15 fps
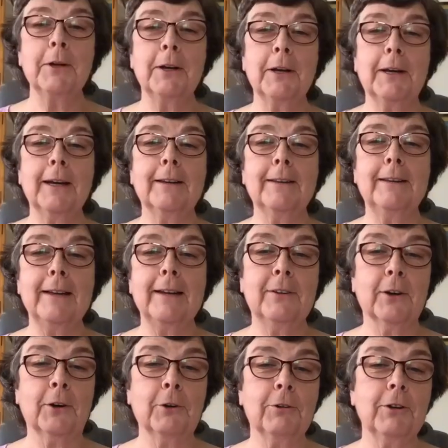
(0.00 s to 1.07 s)
to kick that
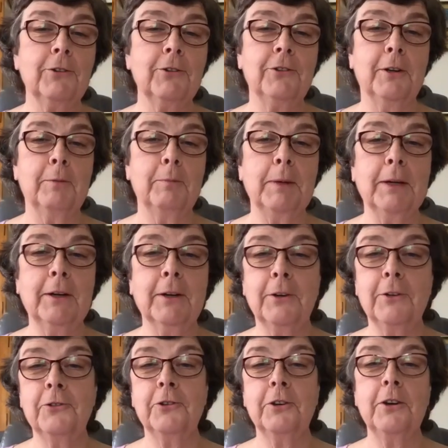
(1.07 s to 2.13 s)
to Kristen
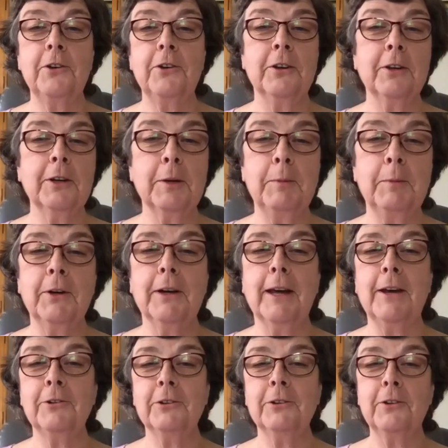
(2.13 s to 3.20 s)
because she's in
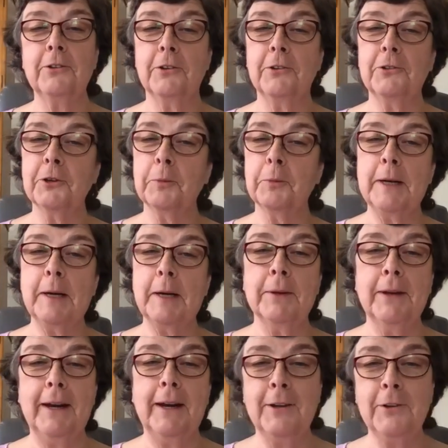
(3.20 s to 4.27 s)
communications and she'll be able to
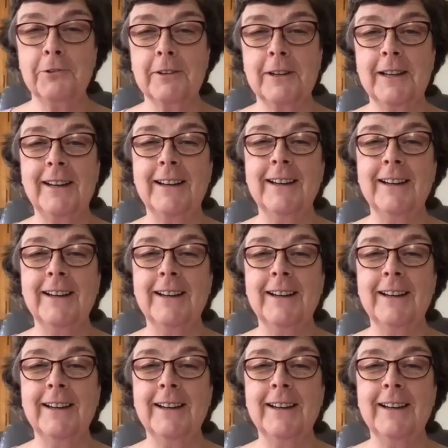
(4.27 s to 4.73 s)
answer it.